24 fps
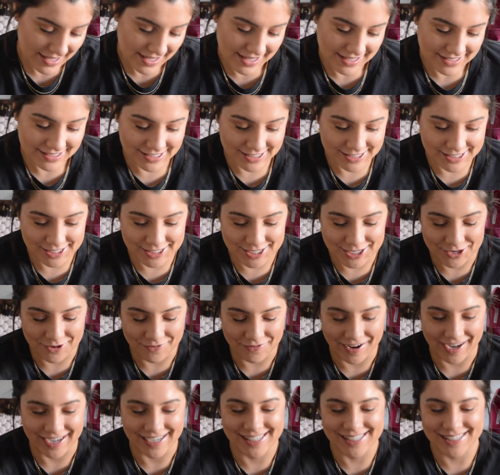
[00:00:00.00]
So this is your
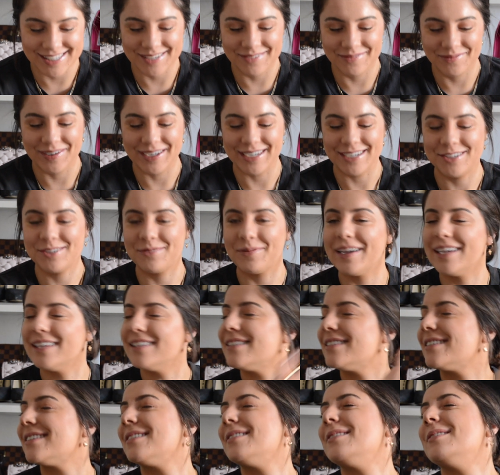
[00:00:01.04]
base of peach
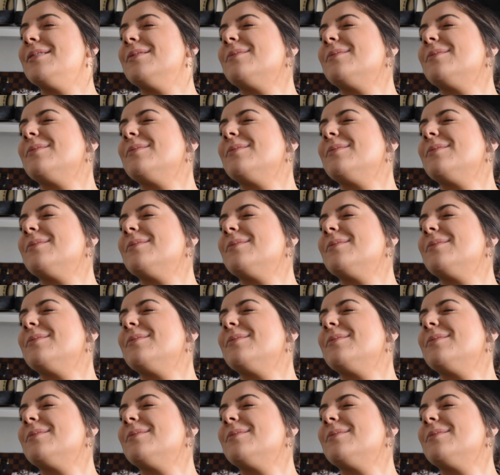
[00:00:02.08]
mist.